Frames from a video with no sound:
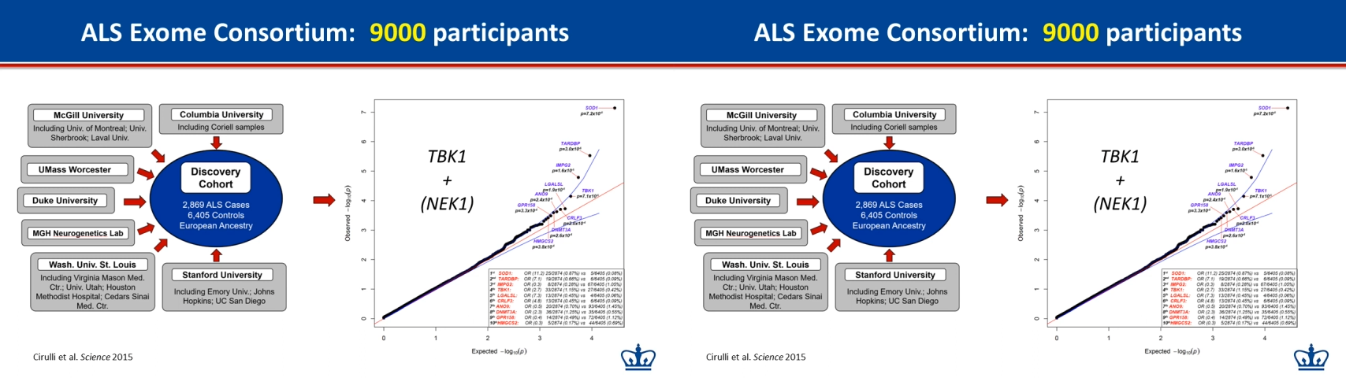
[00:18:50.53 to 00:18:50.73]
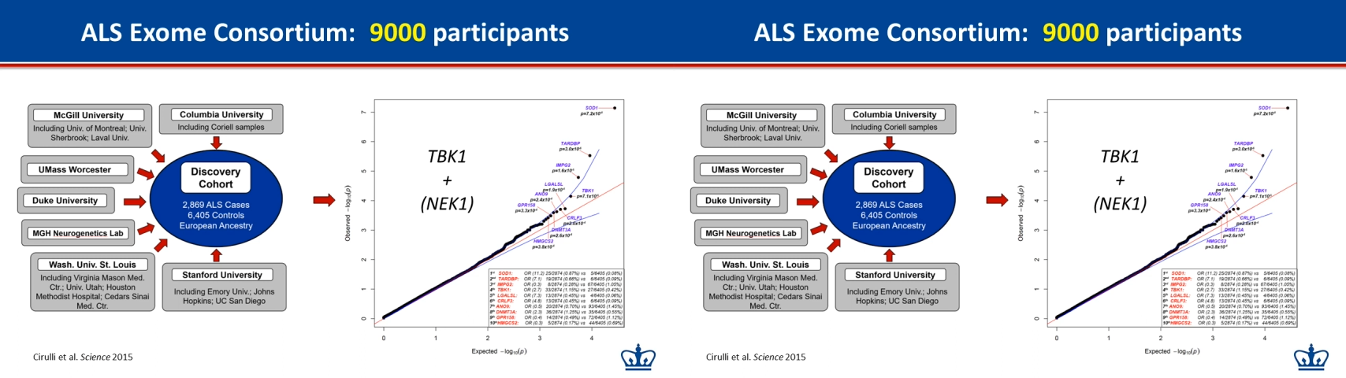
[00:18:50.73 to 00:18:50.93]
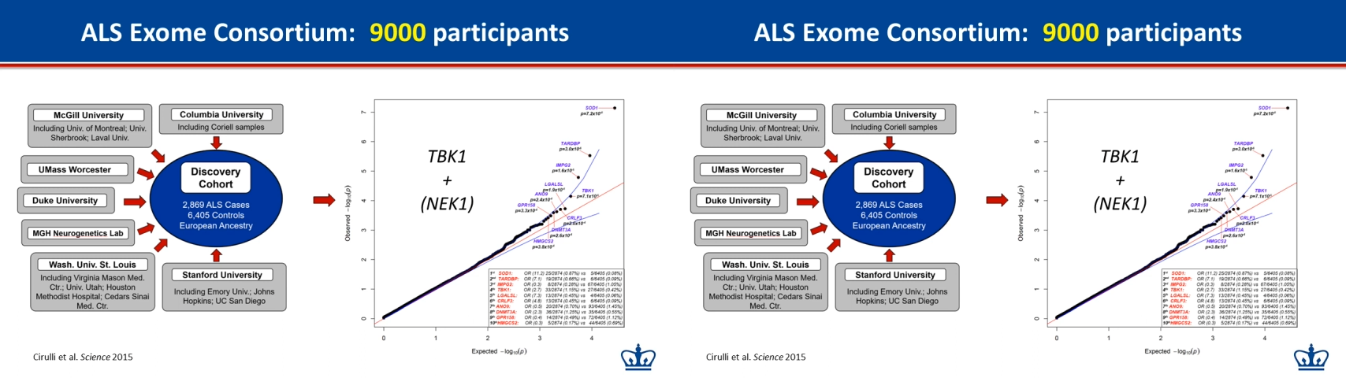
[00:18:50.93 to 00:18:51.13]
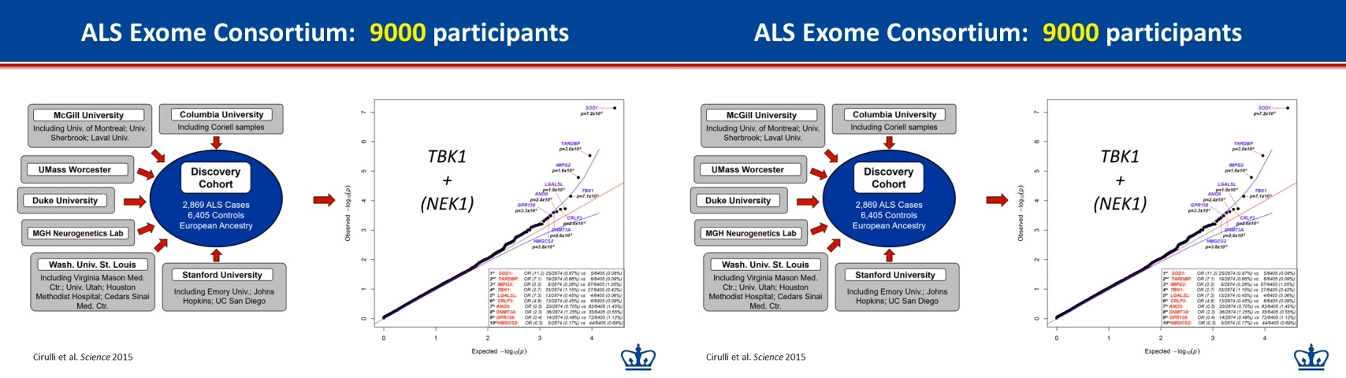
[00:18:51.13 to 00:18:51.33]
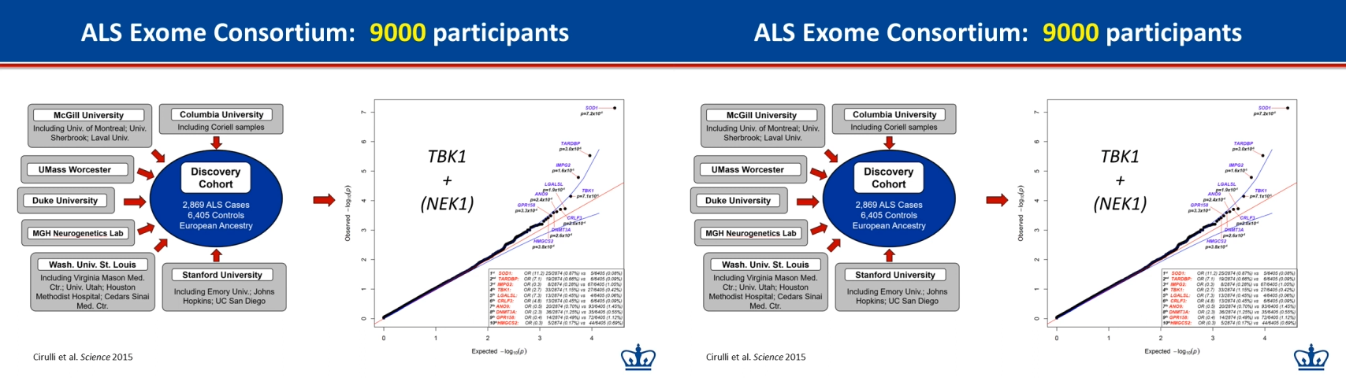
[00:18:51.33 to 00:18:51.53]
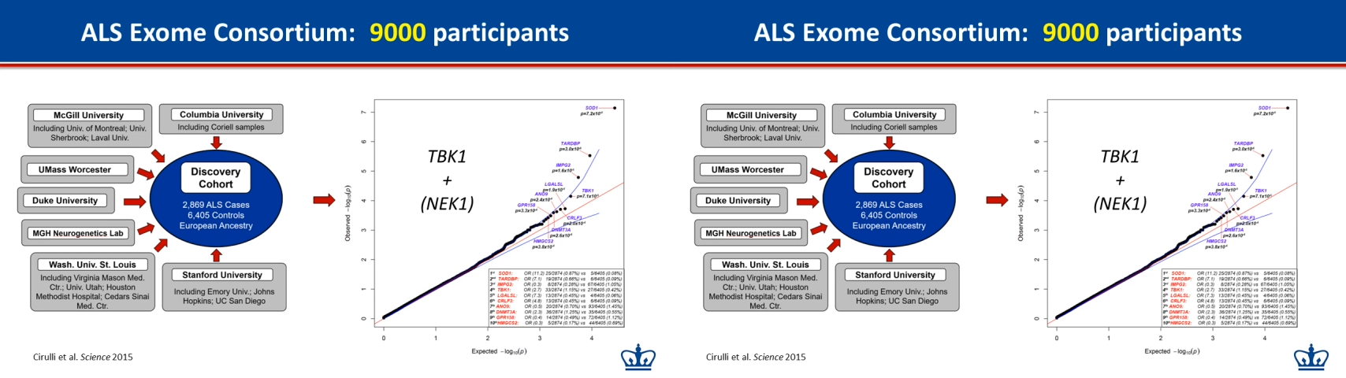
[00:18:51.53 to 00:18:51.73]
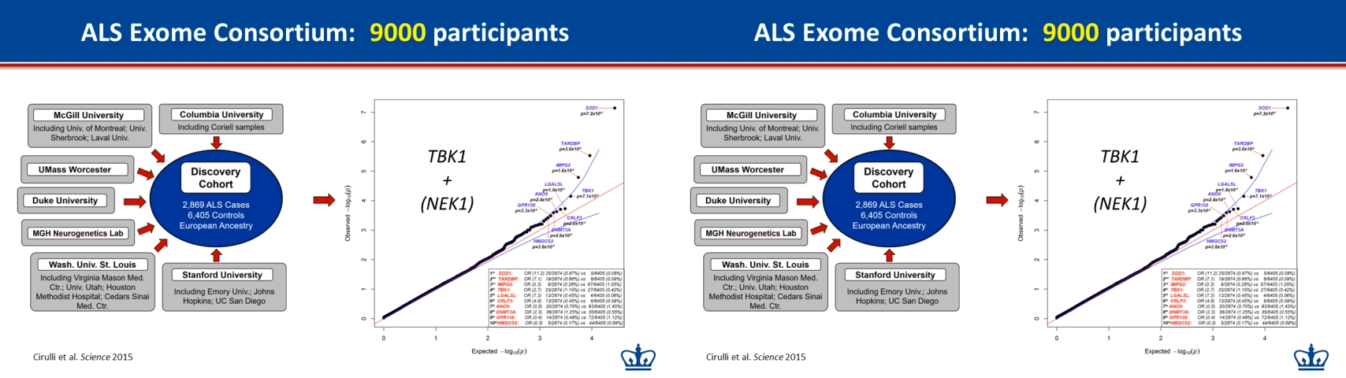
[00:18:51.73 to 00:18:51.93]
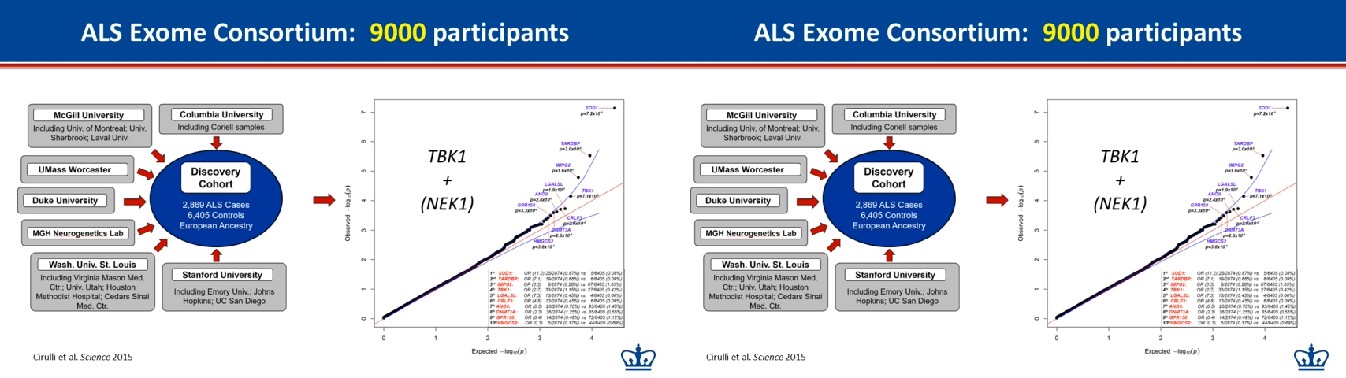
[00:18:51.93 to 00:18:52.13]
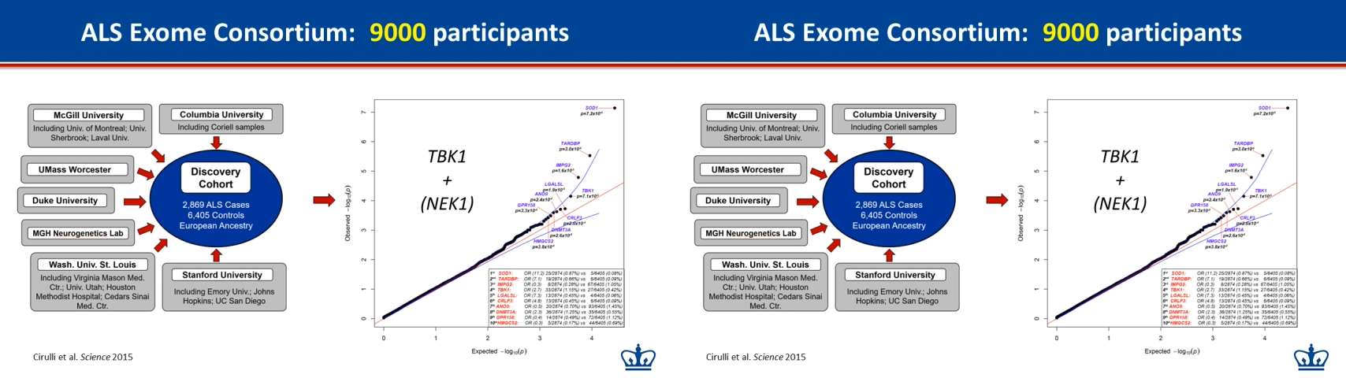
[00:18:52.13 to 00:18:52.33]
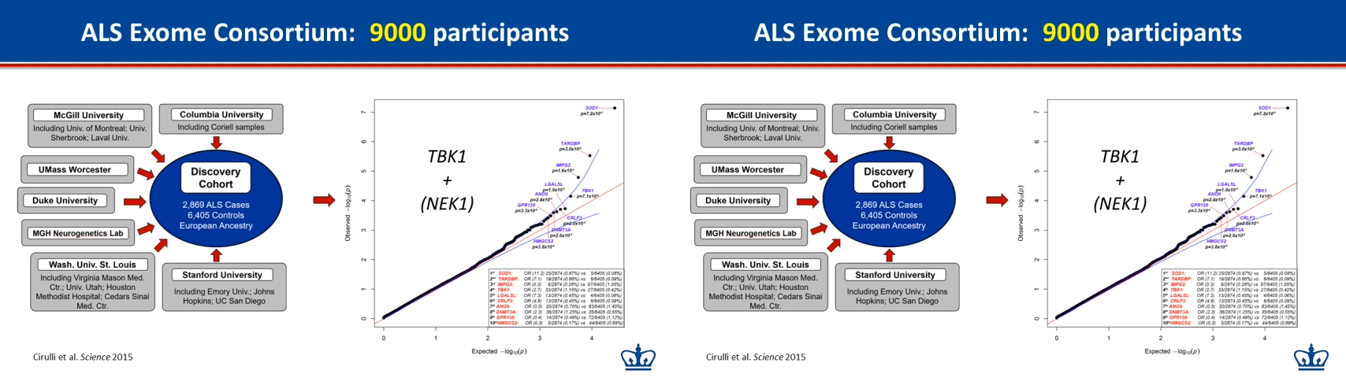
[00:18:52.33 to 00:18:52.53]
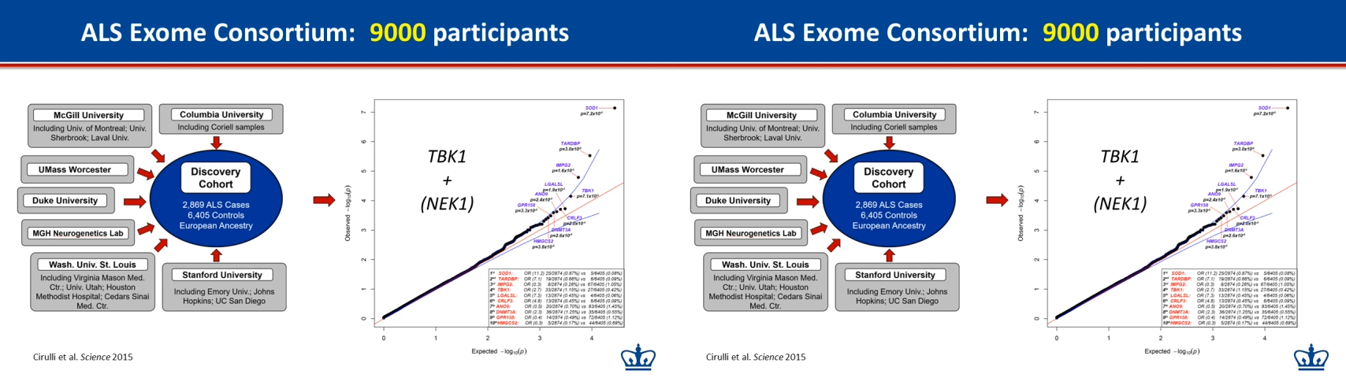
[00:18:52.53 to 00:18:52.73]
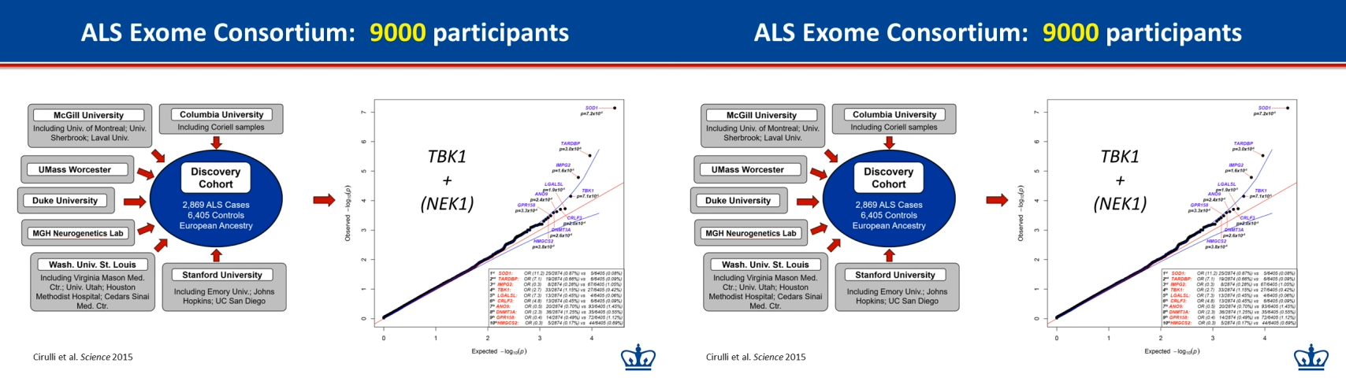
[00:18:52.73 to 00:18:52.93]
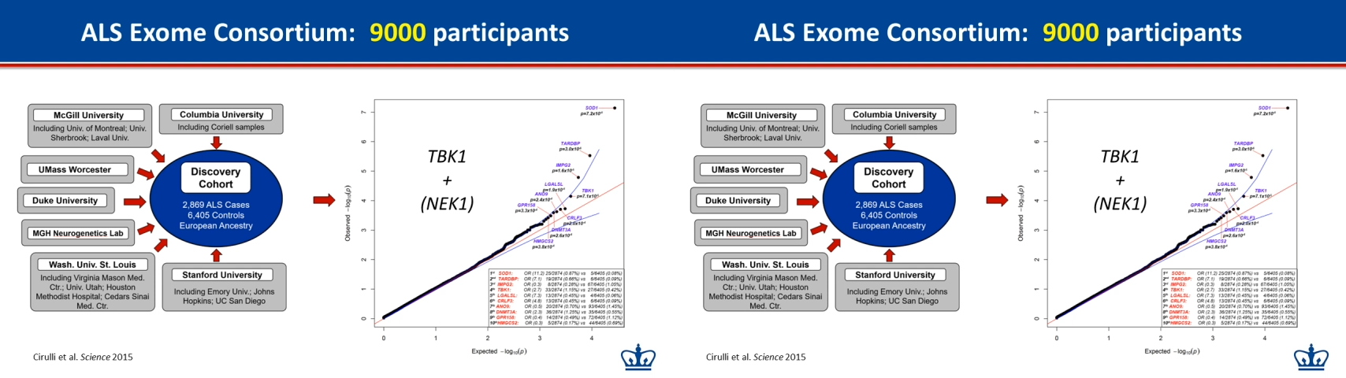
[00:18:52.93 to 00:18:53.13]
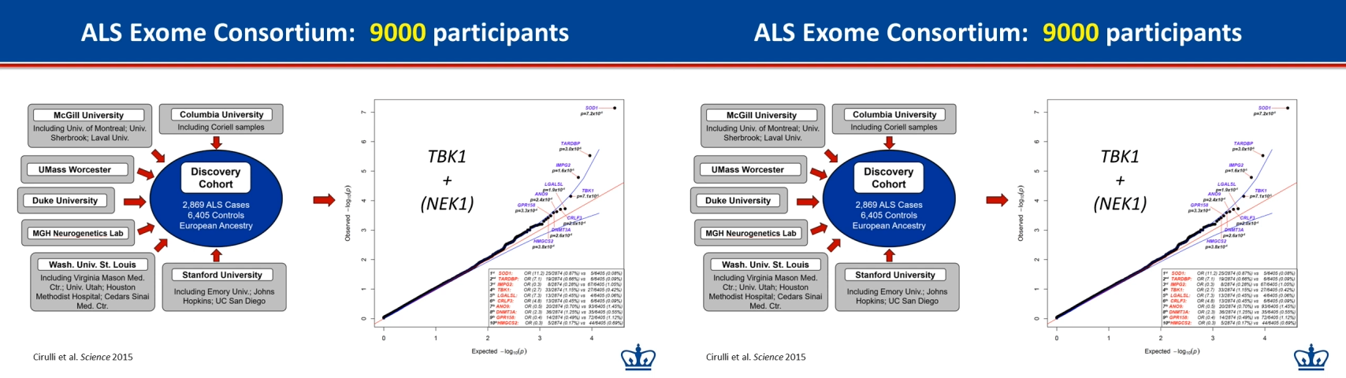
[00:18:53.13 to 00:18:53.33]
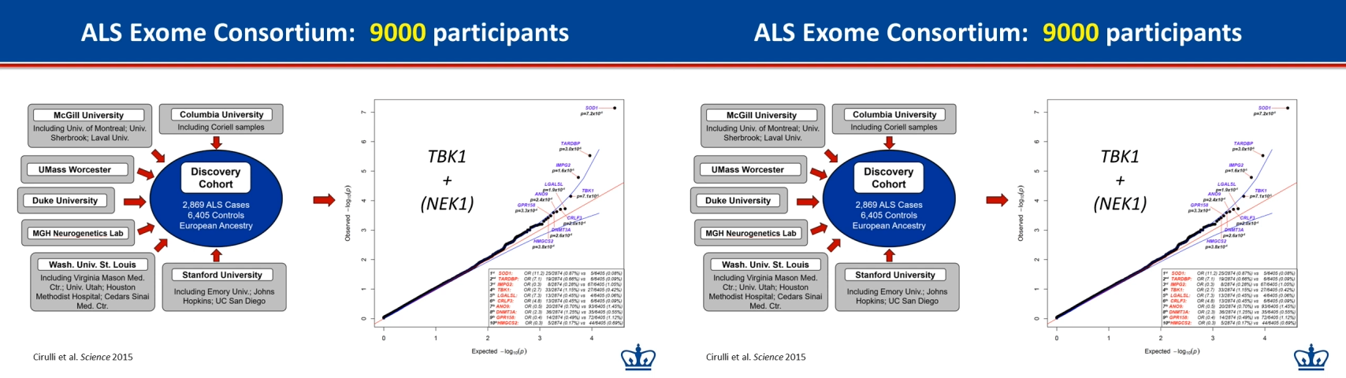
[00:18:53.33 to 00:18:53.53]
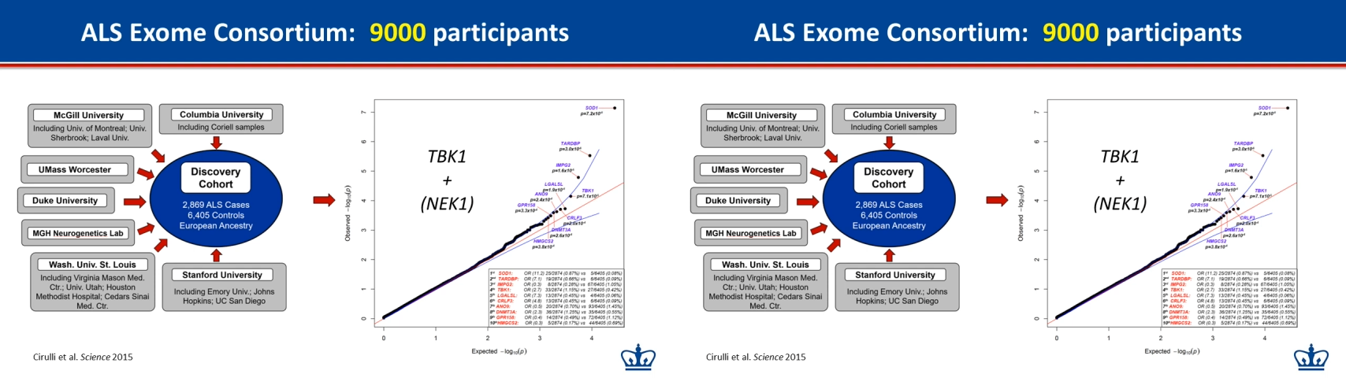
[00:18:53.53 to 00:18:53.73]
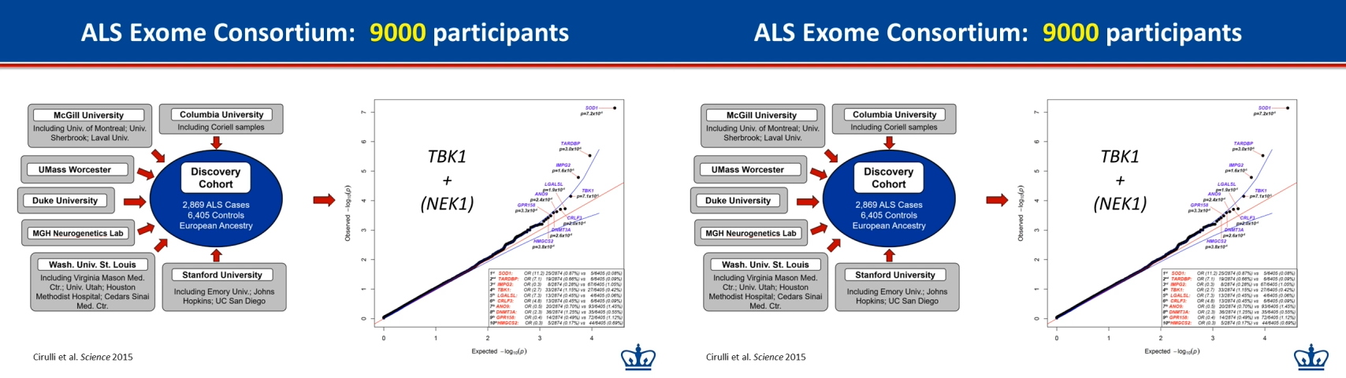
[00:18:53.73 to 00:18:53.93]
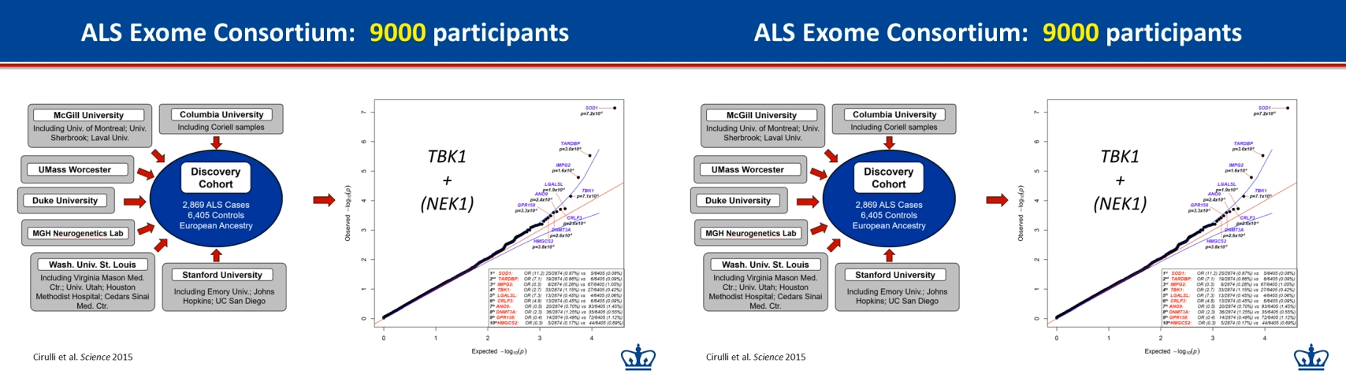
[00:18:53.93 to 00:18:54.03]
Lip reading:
(no speaker visible)